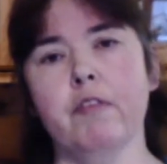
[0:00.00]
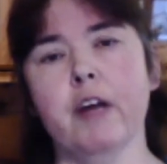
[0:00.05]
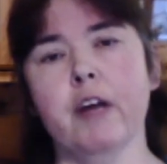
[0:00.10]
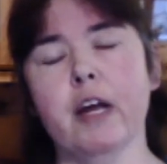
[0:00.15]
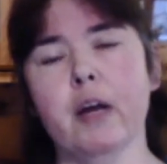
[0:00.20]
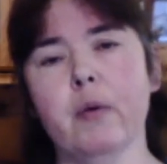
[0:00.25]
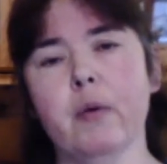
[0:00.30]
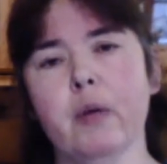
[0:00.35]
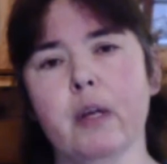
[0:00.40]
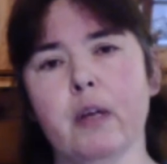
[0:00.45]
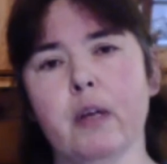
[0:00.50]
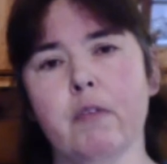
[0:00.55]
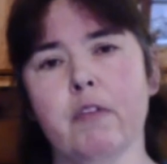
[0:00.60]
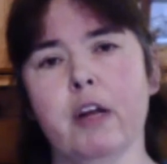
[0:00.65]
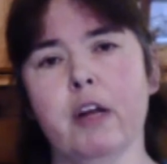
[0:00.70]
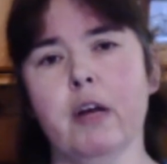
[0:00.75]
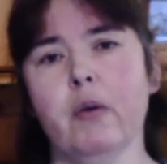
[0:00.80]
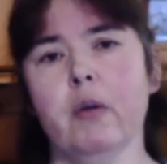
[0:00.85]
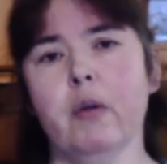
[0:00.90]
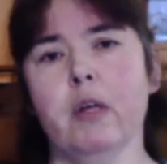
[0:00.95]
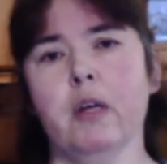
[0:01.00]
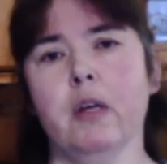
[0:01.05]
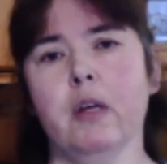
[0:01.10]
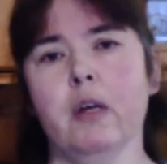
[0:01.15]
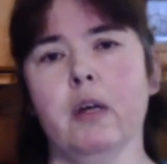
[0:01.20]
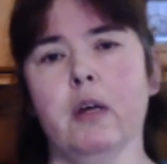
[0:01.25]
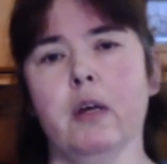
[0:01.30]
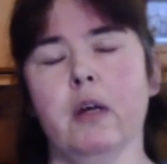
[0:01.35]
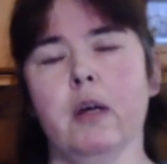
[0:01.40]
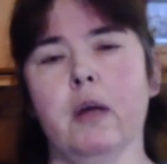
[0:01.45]
a very,
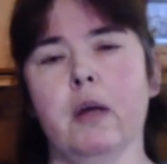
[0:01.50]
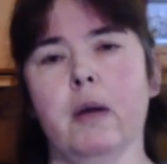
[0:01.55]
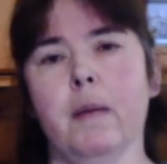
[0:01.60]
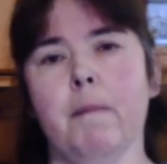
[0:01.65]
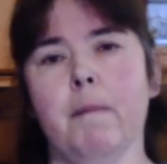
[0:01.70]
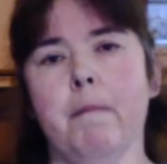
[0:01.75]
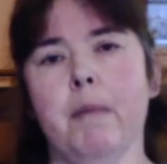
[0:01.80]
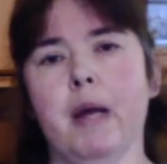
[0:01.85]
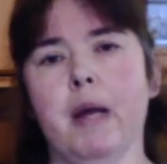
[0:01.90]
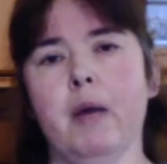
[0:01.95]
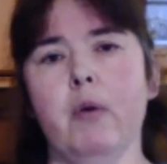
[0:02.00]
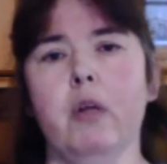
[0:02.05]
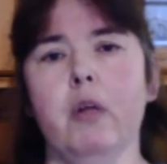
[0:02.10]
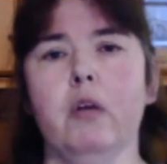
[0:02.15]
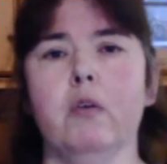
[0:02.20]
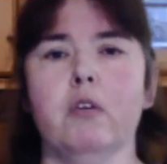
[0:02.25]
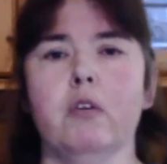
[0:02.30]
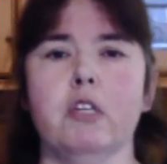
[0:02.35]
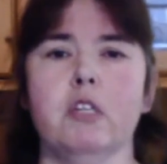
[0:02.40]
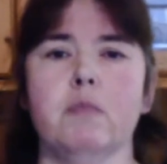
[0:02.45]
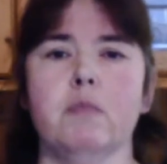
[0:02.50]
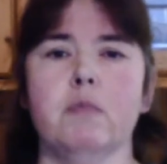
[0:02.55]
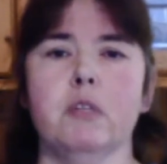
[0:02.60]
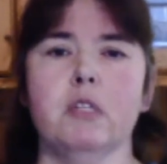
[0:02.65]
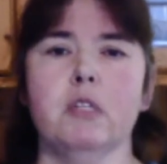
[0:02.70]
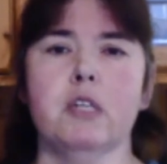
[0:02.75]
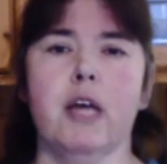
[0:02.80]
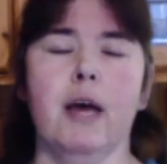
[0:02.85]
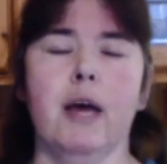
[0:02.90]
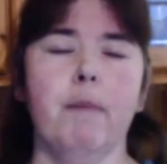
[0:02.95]
very Merry
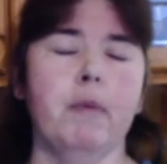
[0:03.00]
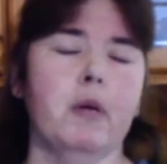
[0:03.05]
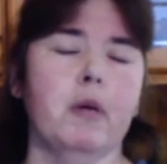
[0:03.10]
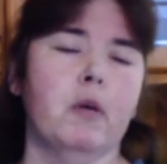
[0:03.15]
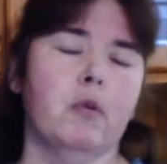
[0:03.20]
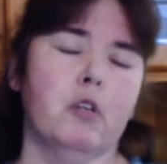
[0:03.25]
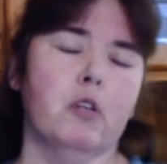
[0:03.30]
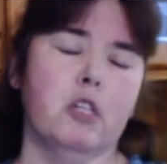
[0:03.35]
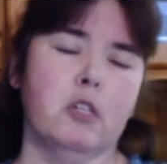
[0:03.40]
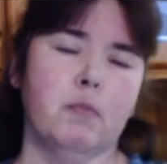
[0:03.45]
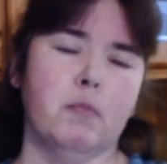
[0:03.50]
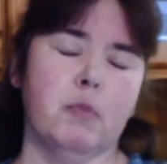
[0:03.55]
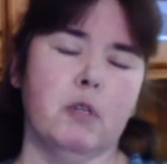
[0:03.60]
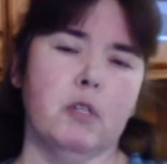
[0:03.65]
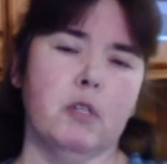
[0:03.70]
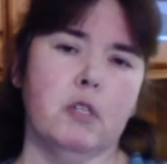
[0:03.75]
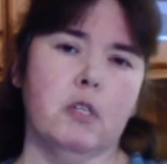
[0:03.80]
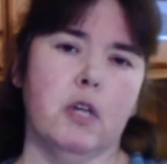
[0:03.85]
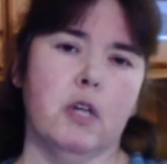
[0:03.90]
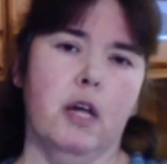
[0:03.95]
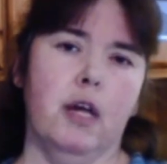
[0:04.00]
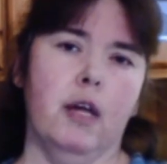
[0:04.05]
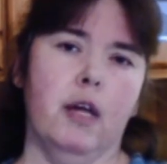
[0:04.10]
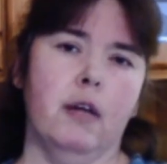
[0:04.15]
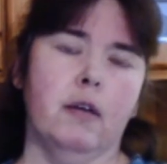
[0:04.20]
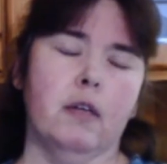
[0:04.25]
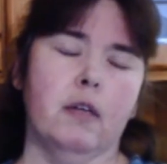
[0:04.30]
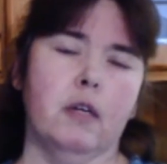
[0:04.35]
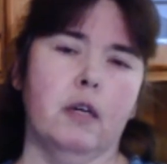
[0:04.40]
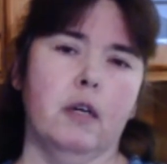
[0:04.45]
Christmas, Happy Christmas,
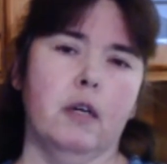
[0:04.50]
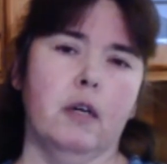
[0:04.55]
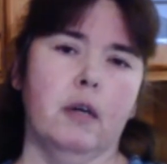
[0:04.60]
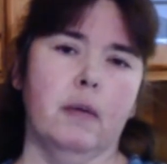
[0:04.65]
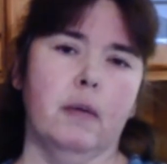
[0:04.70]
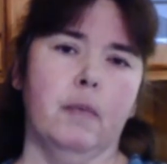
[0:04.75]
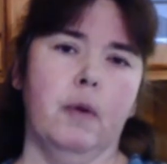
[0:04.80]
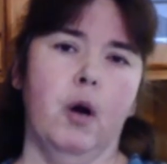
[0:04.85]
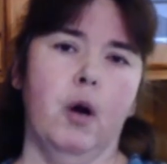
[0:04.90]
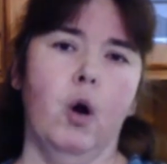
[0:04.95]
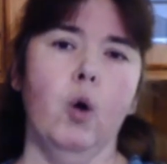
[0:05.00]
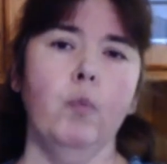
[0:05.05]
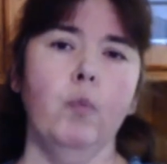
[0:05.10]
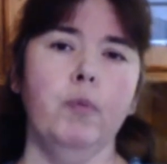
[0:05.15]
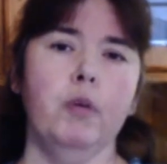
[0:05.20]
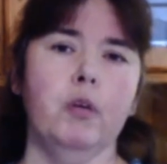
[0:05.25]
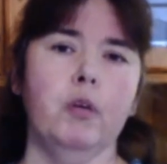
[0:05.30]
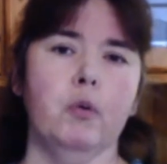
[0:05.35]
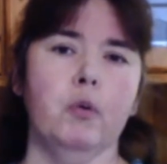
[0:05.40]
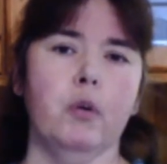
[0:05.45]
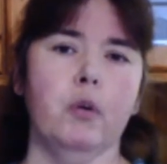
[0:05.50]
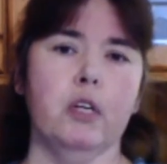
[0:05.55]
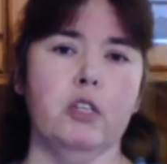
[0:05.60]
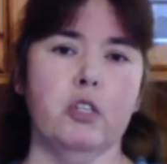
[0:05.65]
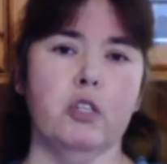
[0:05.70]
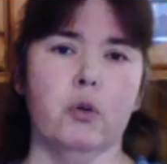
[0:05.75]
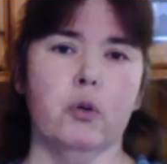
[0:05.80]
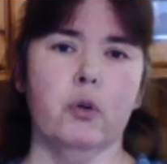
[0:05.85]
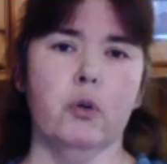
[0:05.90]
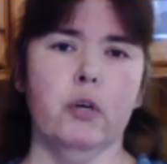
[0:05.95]
and hope
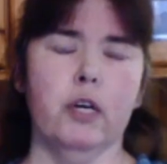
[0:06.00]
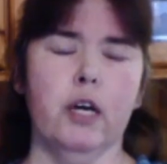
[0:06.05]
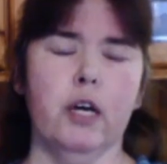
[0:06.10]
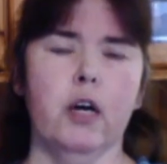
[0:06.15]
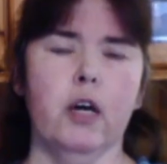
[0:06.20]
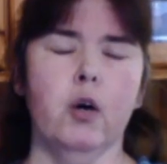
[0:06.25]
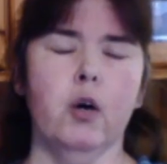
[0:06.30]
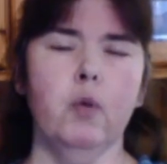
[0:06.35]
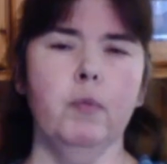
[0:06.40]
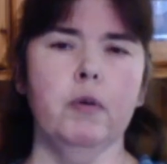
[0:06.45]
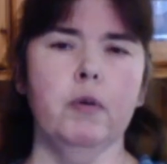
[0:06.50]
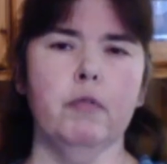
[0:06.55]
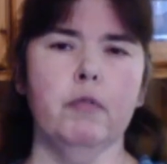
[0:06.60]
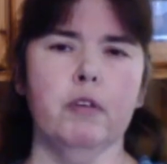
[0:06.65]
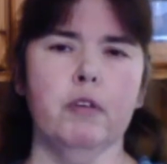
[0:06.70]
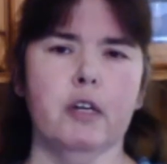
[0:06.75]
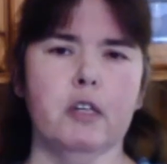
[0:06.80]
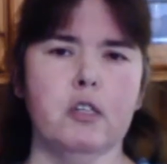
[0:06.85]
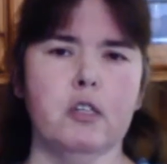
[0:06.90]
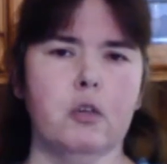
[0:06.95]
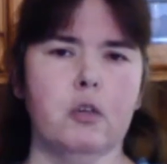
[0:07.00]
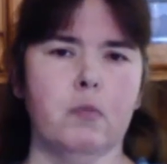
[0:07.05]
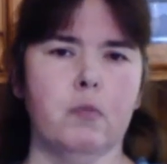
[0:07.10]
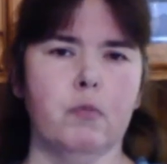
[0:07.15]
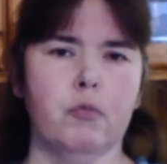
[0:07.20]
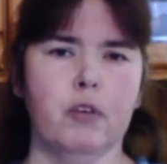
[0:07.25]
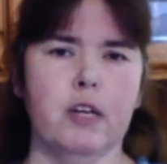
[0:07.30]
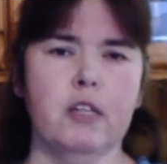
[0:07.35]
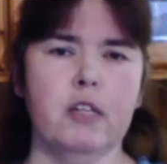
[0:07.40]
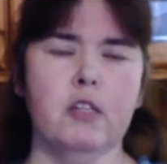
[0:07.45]
you enjoy. I hope you've got
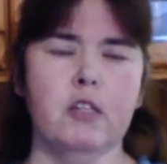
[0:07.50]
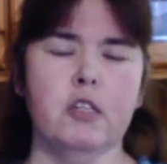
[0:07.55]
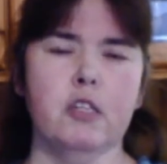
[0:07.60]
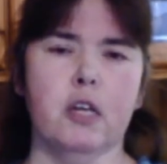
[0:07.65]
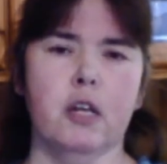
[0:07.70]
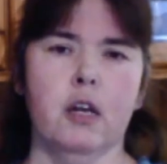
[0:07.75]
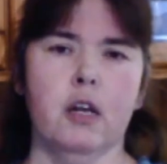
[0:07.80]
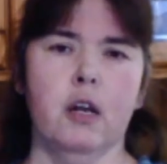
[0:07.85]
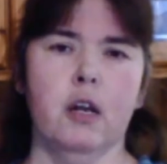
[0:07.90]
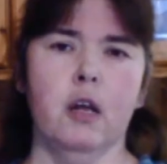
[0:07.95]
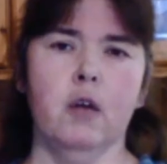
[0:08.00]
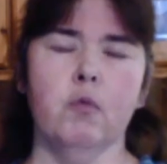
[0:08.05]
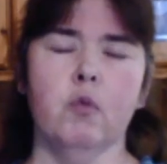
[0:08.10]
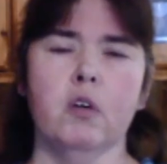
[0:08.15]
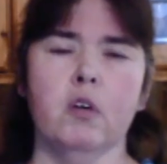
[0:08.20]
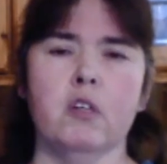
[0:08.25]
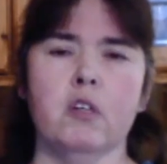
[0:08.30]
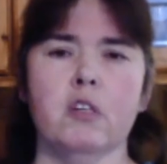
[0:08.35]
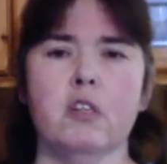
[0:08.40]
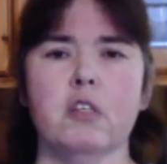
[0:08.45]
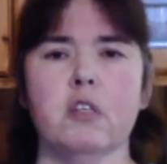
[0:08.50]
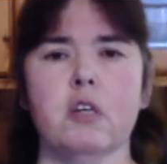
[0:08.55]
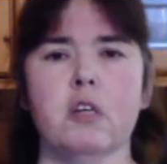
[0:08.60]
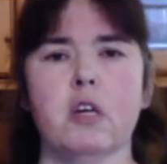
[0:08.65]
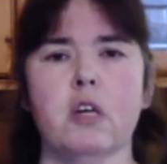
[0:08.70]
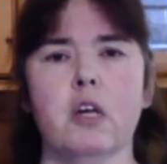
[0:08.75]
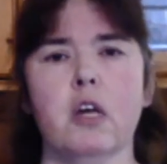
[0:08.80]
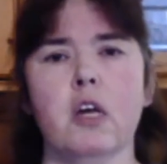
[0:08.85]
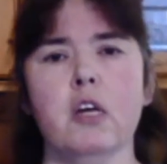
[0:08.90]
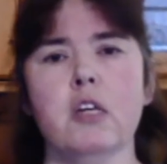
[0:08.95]
some friends and loved
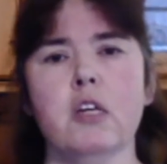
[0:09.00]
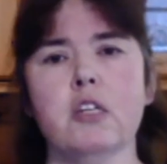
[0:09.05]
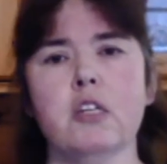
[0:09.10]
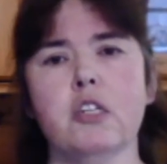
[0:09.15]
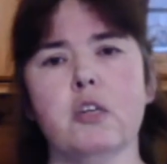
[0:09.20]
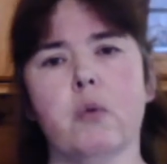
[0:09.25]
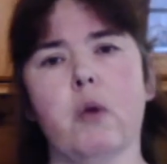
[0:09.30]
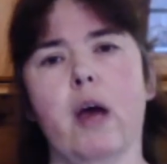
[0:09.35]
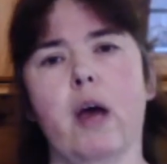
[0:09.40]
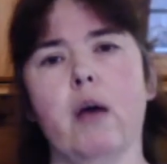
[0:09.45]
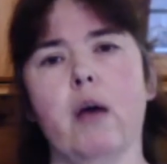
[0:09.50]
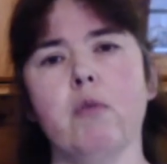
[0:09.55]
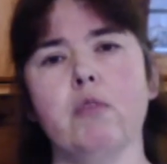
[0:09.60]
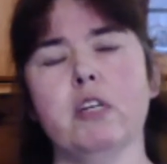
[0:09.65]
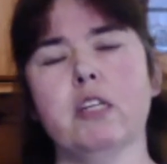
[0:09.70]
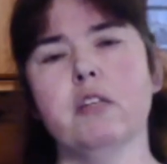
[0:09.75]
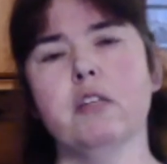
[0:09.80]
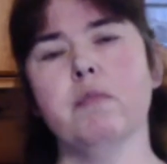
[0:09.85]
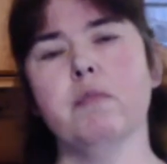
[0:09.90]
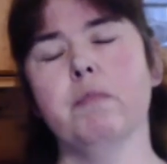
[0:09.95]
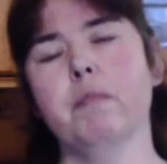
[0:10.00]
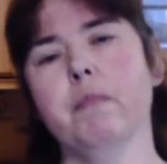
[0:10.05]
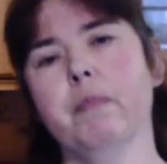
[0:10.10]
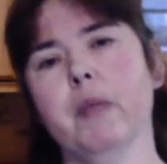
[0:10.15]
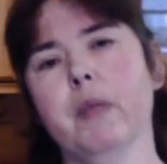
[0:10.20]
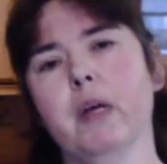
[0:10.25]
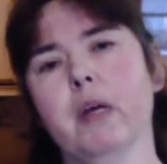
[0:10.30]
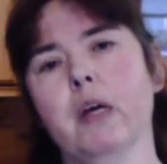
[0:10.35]
ones surrounding